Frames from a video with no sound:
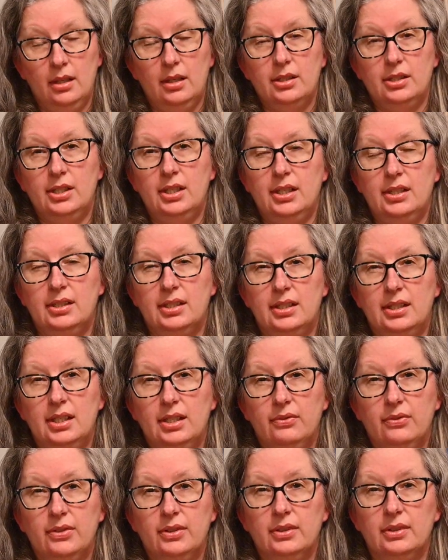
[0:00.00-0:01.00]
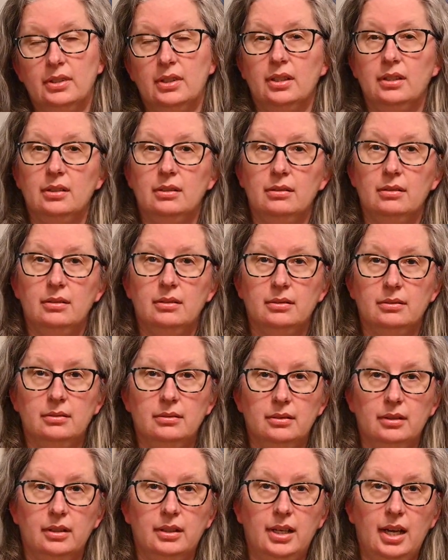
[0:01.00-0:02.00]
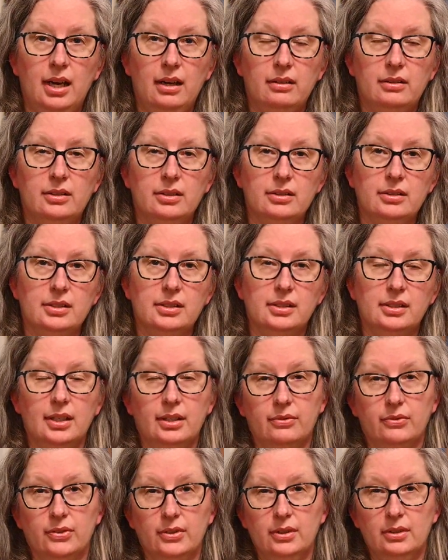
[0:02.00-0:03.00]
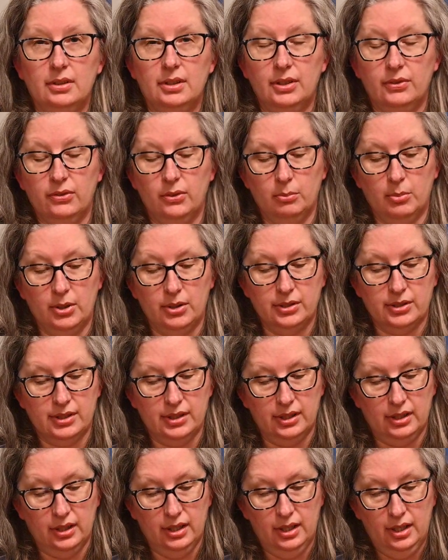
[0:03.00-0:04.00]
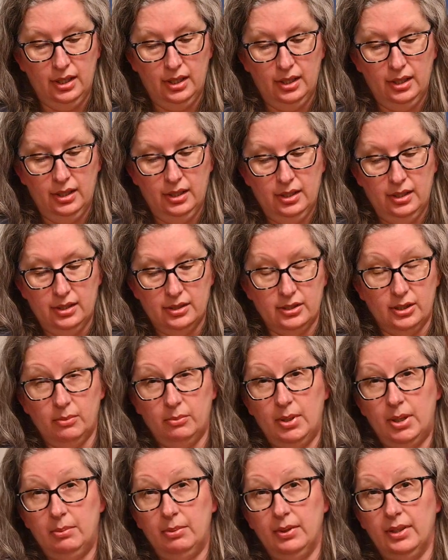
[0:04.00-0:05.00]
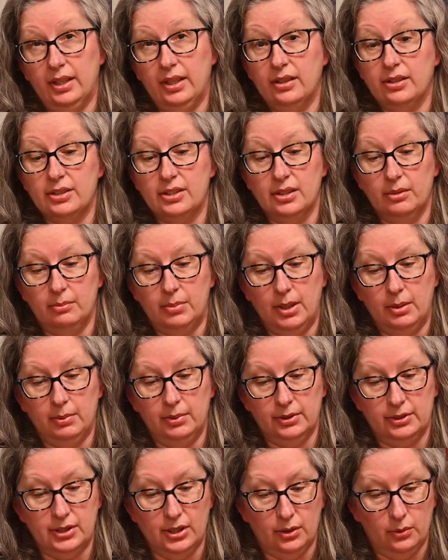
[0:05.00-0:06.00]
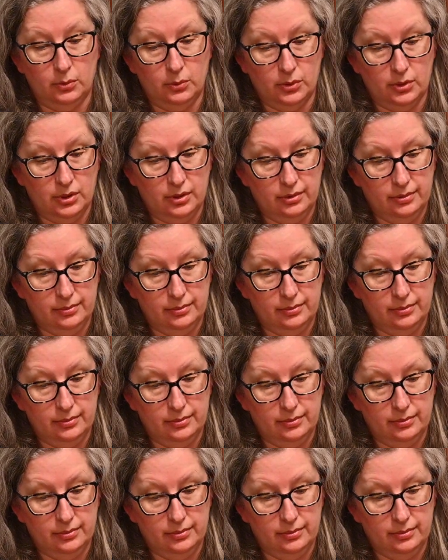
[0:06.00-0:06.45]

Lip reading: she's her character is different person. Some people like her, some people don't.